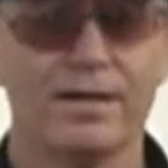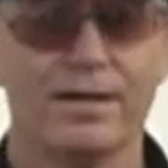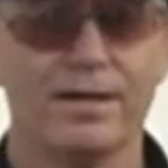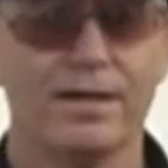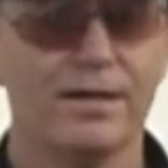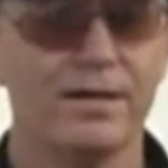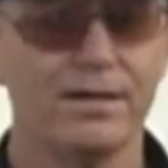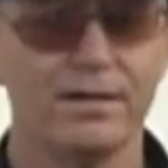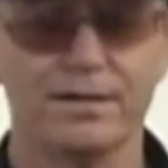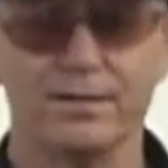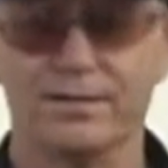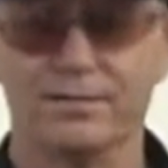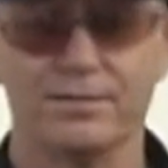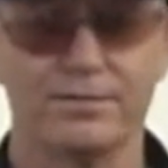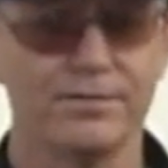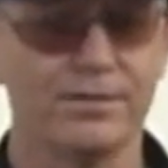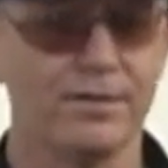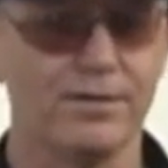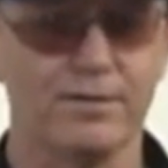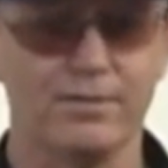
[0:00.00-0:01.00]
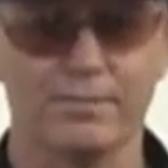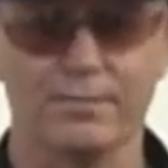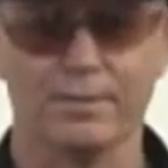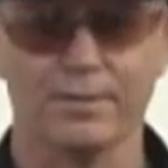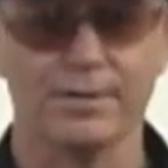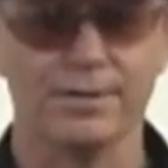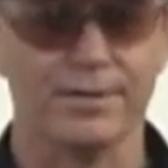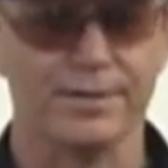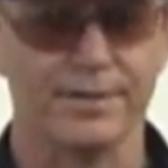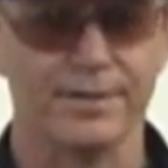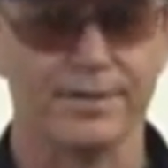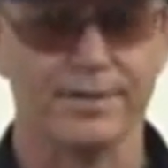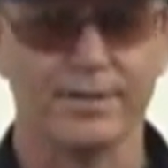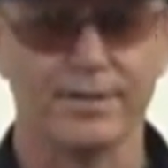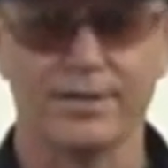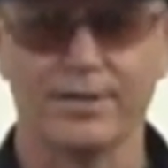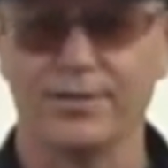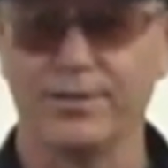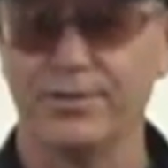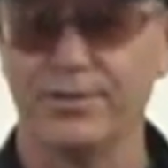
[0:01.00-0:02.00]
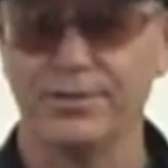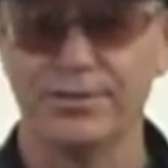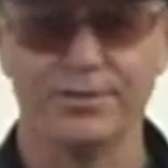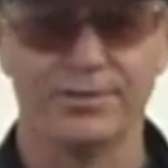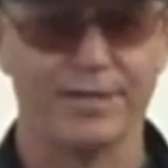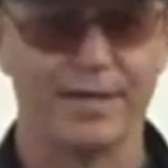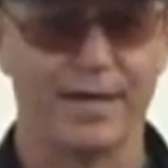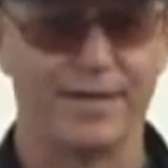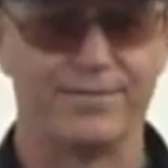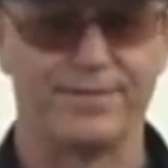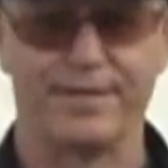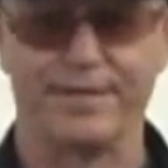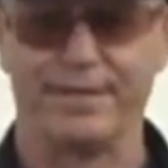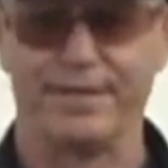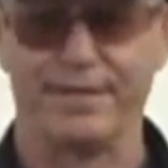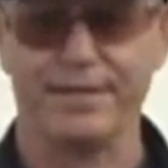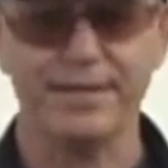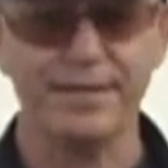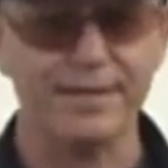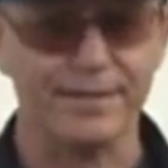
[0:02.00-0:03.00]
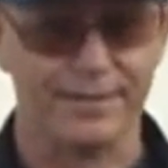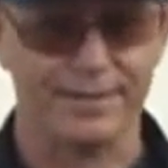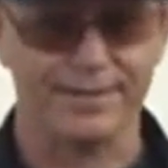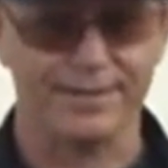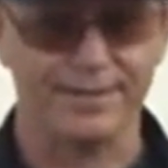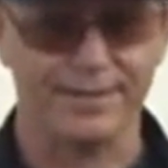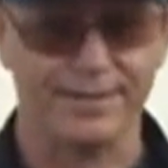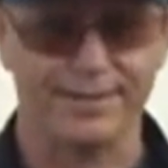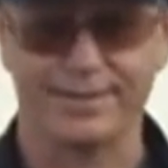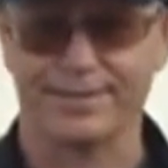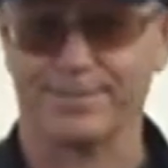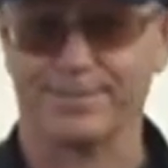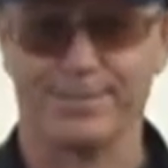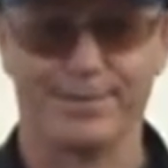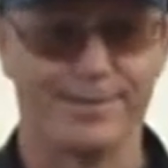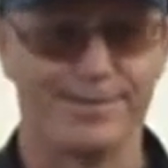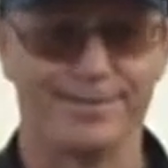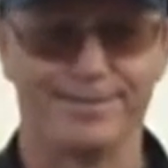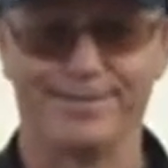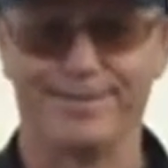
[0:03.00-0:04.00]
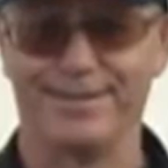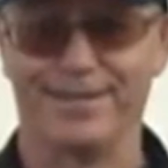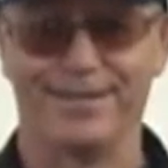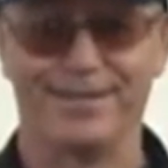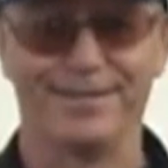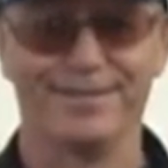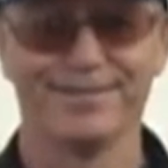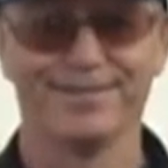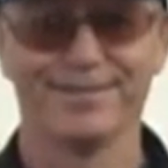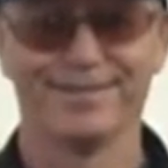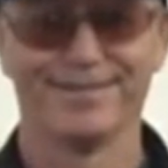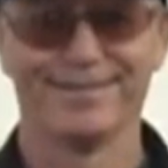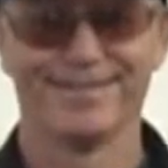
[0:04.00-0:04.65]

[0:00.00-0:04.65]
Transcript: "Oh, don't worry. You don't have to eat it," explains Dave.